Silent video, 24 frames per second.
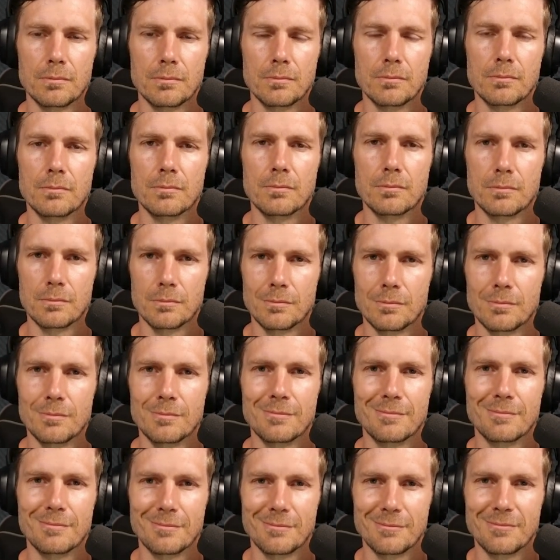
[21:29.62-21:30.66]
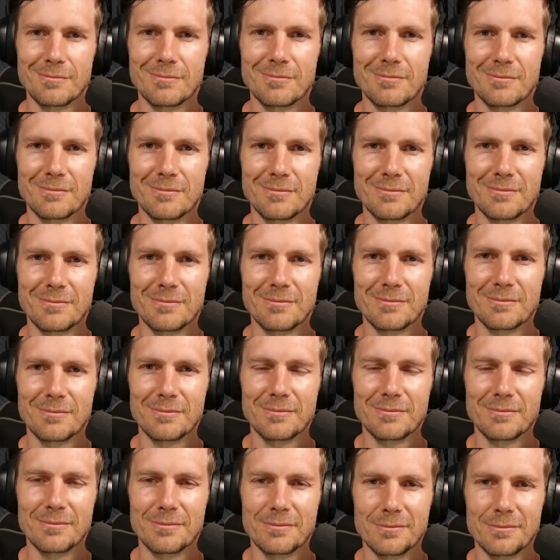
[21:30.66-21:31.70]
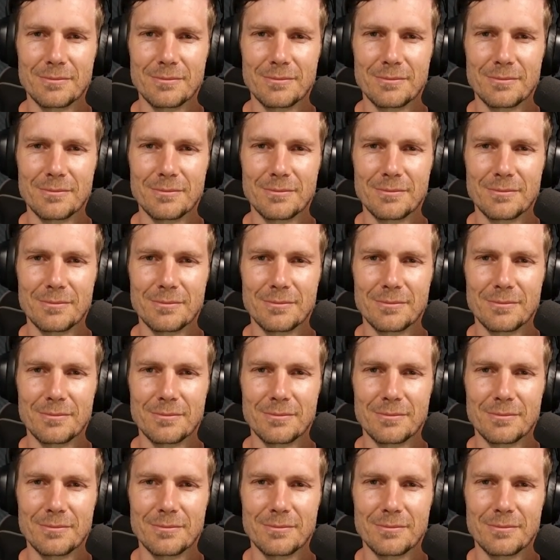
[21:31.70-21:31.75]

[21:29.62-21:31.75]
(not speaking)